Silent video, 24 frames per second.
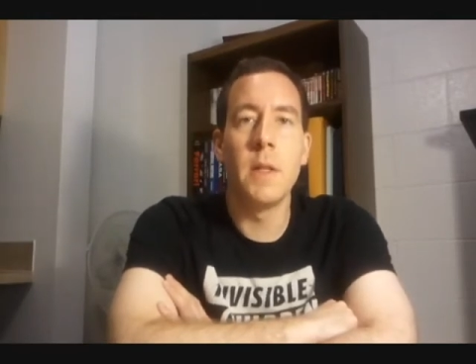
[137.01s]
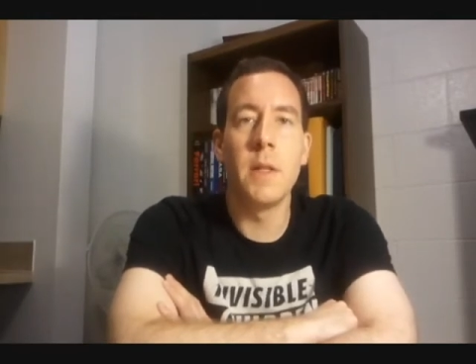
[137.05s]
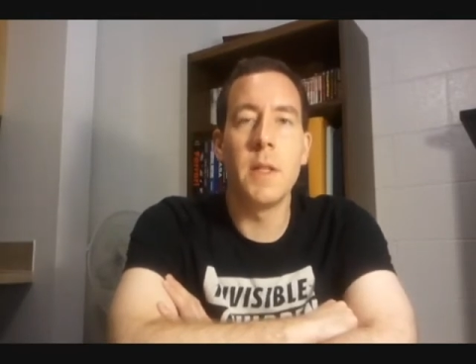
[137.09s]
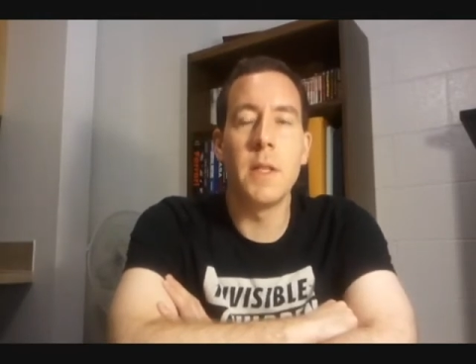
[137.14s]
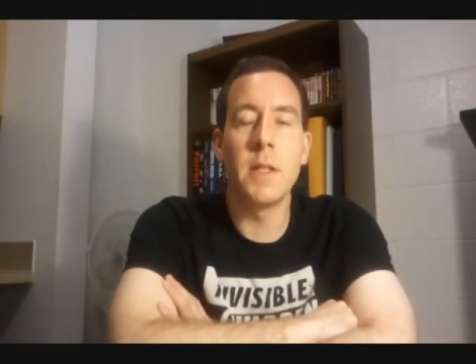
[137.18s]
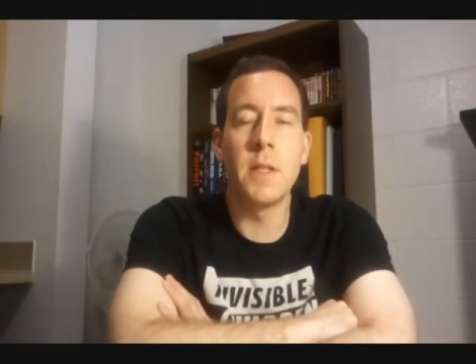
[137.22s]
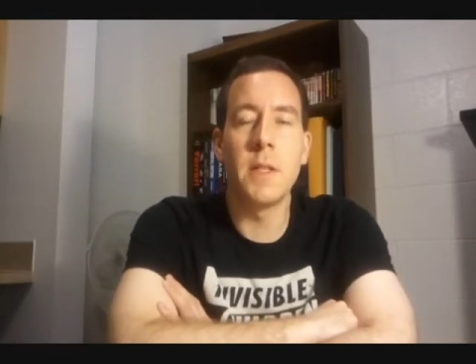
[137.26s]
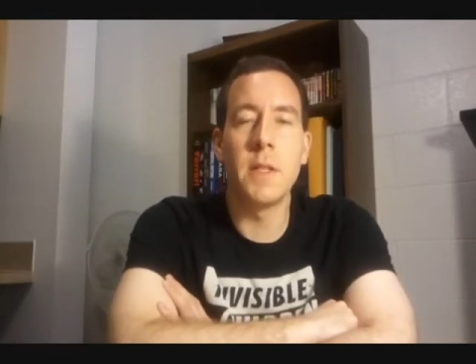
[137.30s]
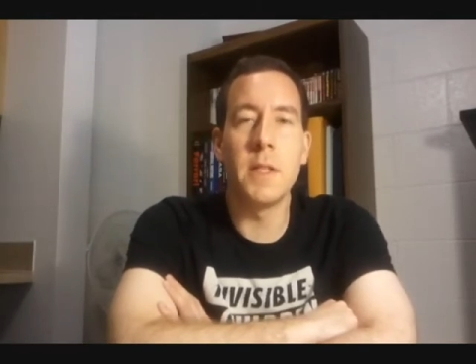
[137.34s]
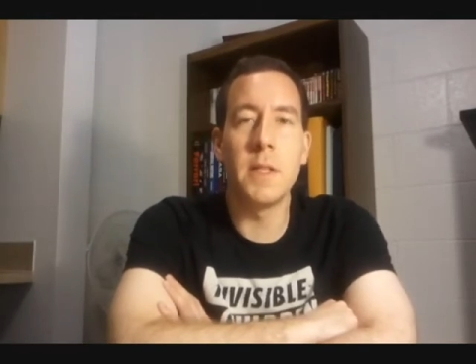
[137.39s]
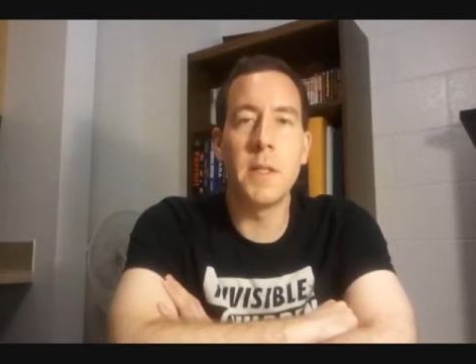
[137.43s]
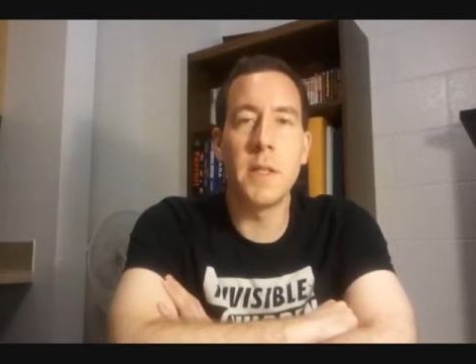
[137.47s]

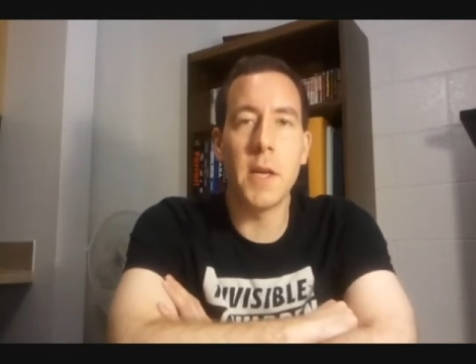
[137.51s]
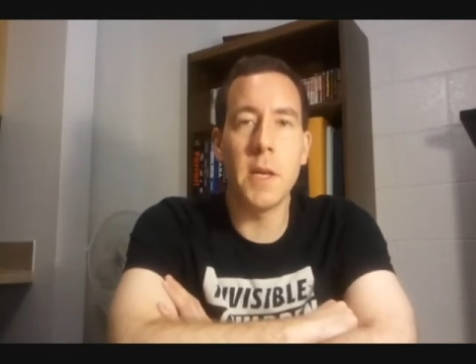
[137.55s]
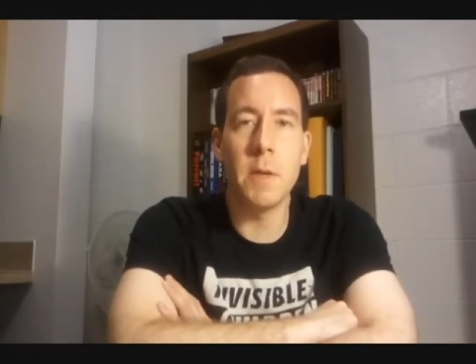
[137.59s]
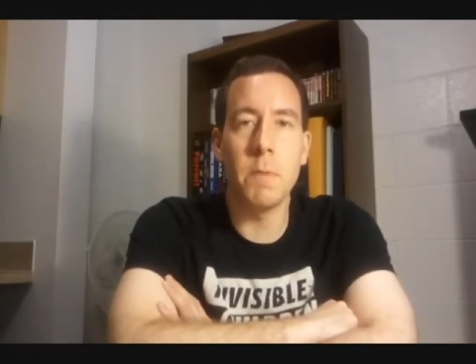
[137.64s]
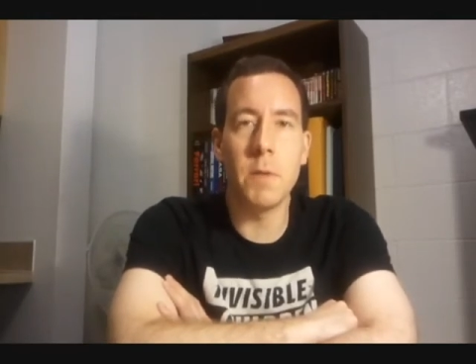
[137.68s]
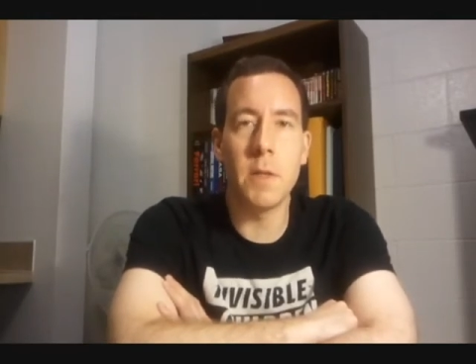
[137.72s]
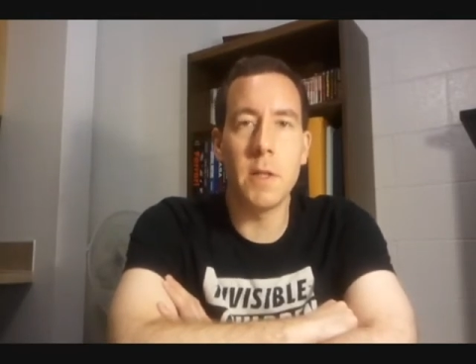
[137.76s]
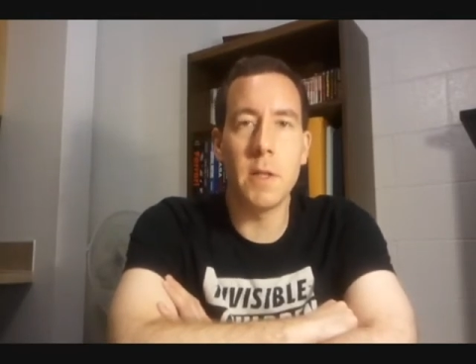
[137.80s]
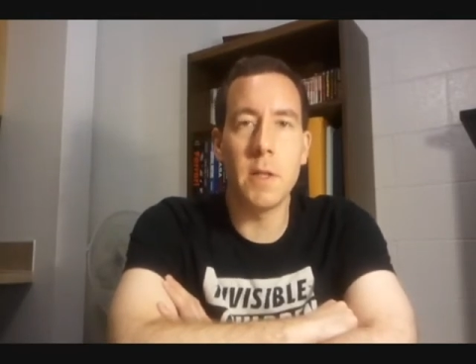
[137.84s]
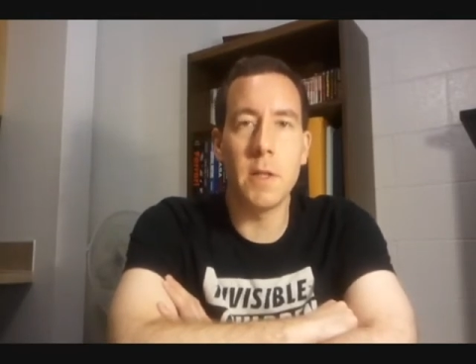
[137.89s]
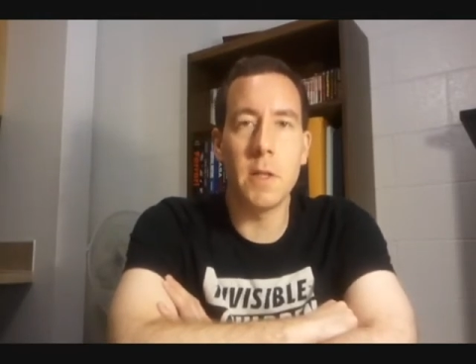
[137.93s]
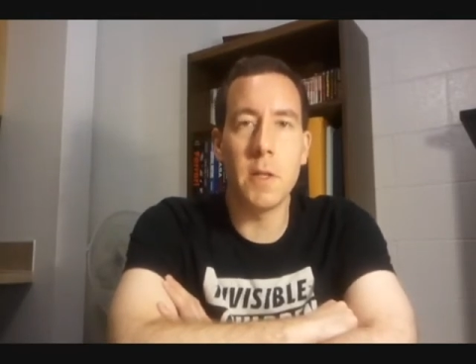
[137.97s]
This is done
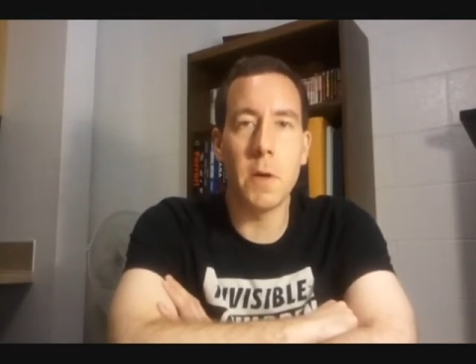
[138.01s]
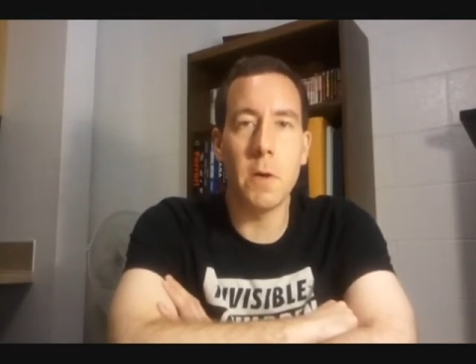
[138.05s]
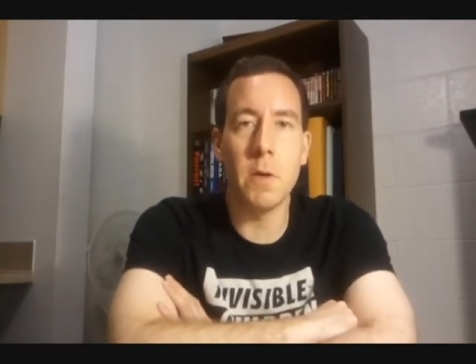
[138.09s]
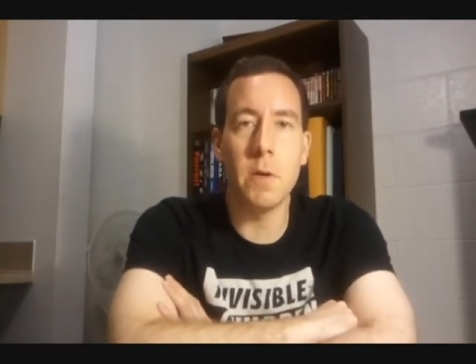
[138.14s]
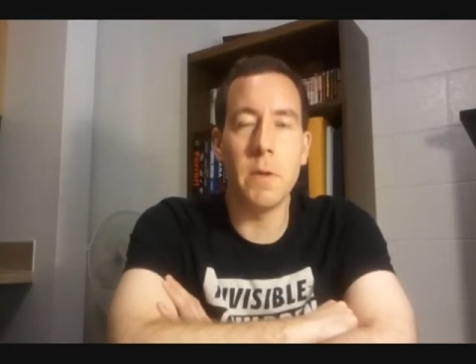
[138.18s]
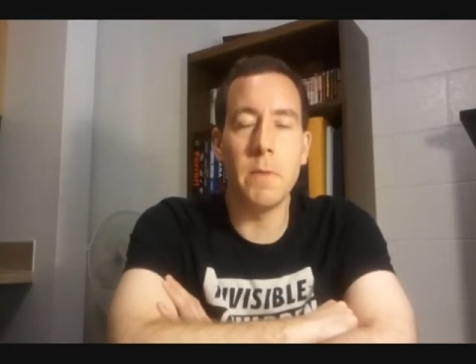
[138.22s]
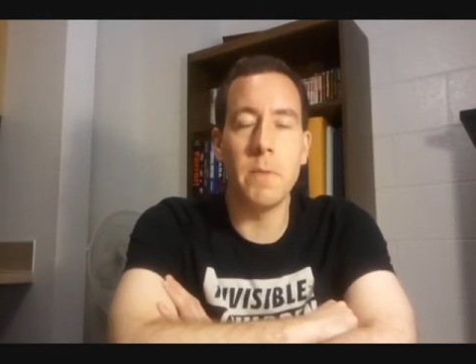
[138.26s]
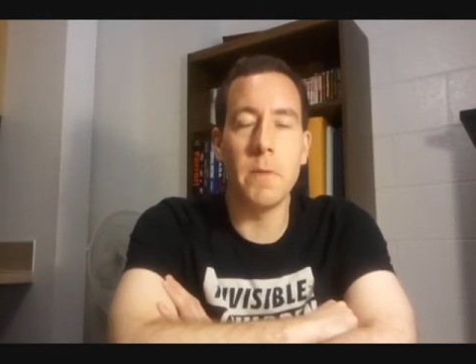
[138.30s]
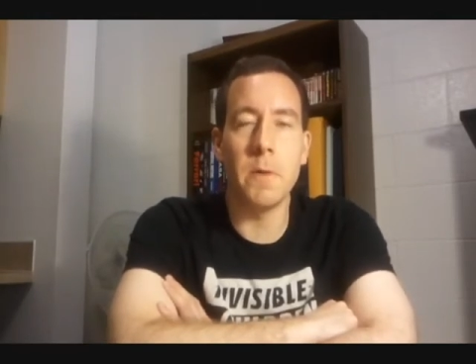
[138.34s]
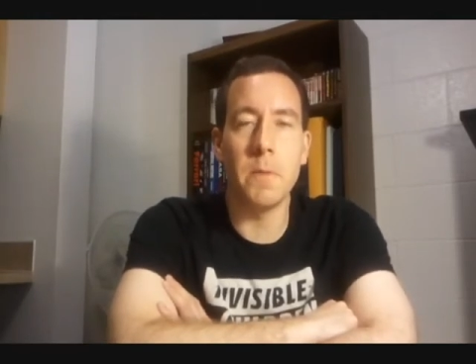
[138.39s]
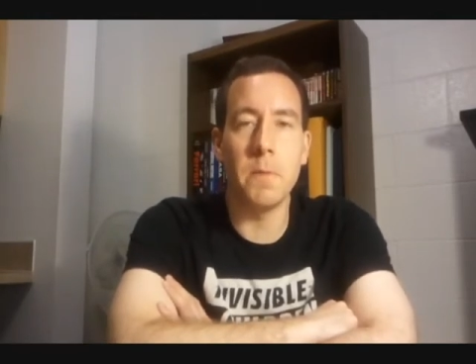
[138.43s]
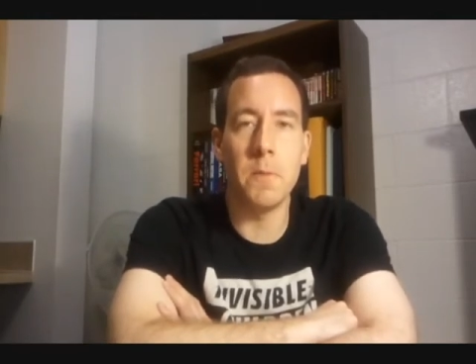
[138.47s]
with the
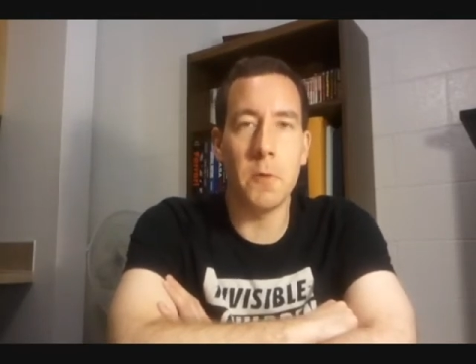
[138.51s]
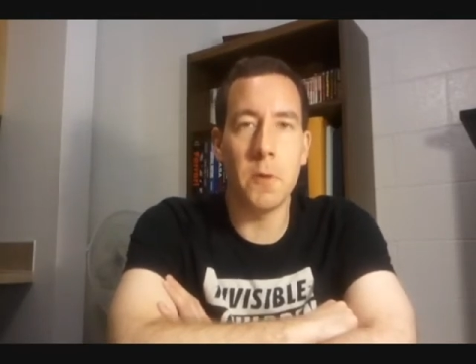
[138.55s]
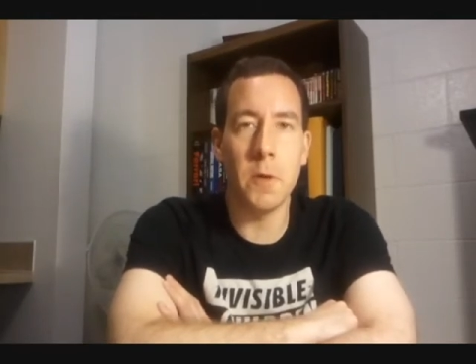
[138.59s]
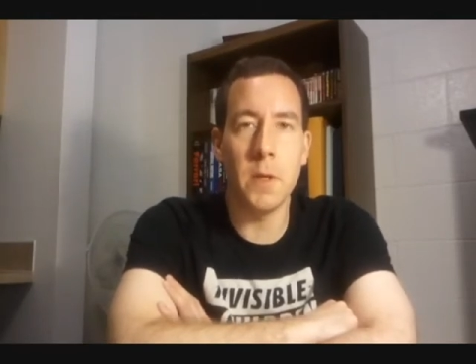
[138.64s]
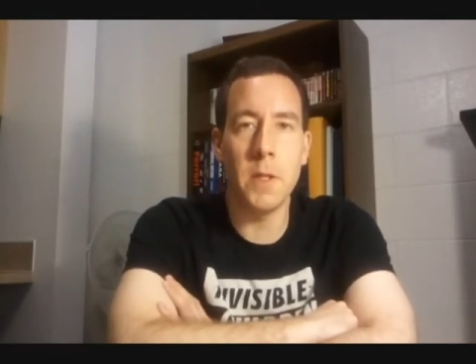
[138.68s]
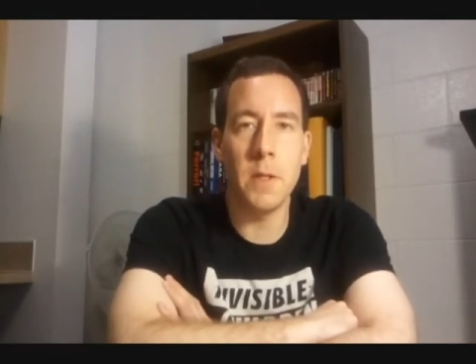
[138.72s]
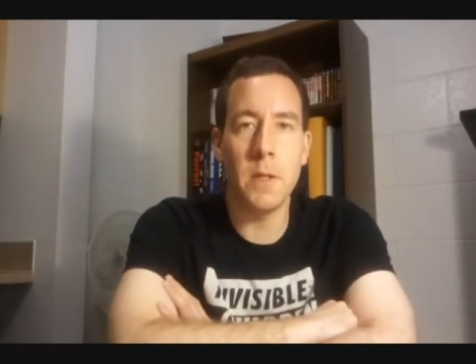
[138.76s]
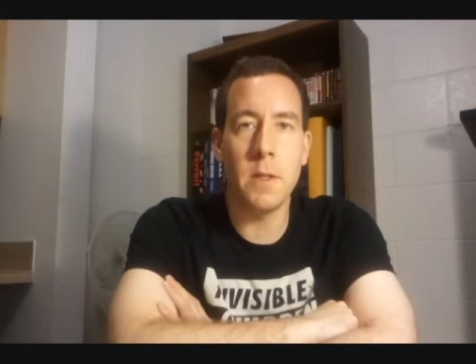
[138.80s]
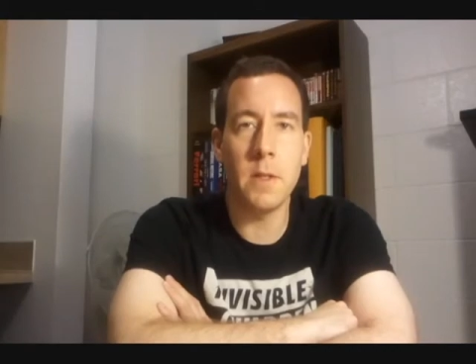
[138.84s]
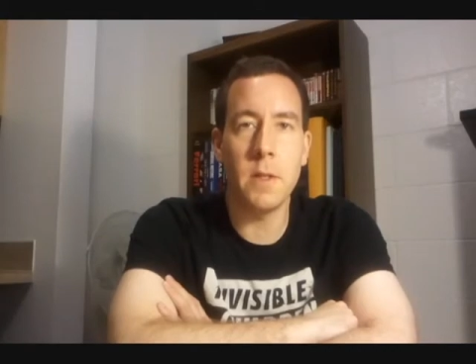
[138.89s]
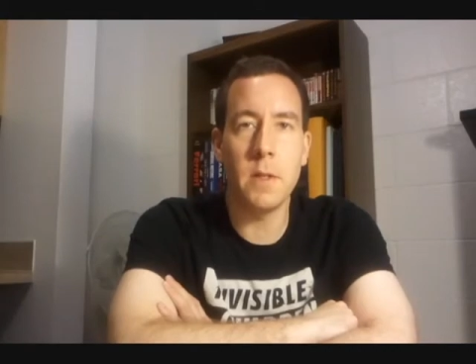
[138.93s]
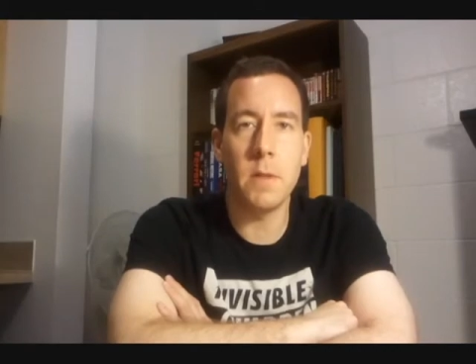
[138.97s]
tone of your
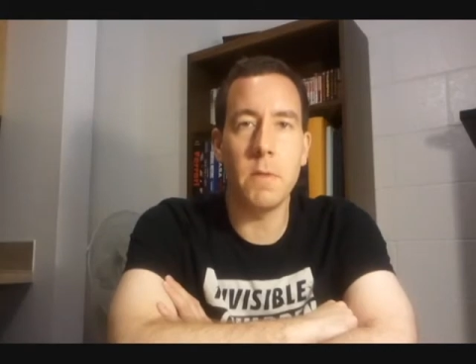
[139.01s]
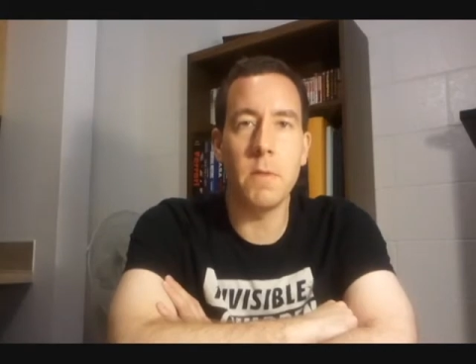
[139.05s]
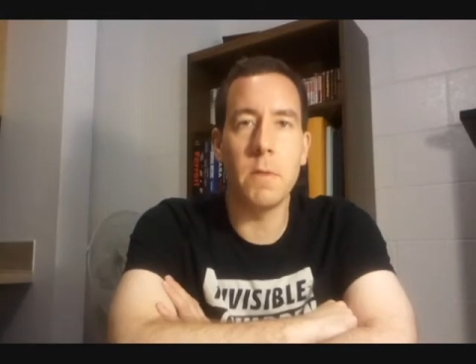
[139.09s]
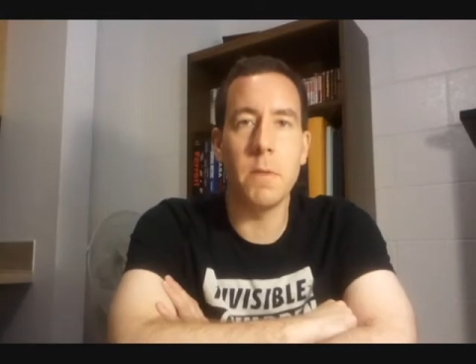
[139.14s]
voice.